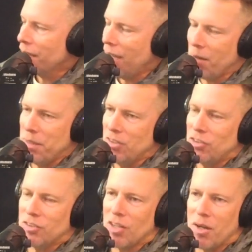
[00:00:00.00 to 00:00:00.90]
I mean, it's
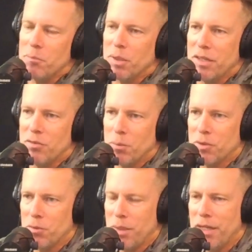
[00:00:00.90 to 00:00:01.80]
just unbelievable
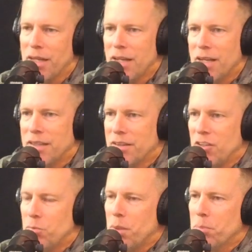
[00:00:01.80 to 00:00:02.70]
to me that
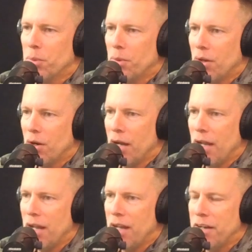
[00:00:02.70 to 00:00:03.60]
these people
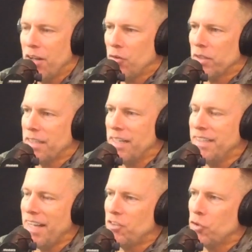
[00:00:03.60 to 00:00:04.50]
can
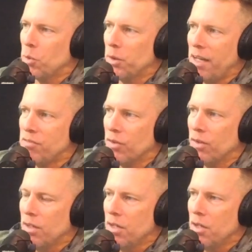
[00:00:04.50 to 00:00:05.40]
get to a
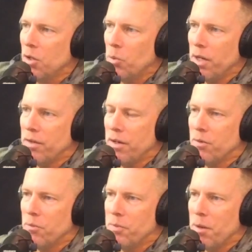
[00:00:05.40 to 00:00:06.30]
level where
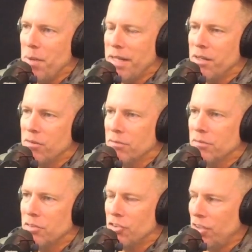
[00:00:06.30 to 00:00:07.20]
they're making
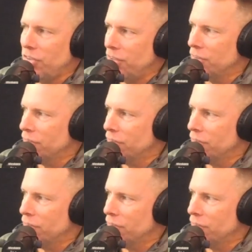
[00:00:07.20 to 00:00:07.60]
decisions.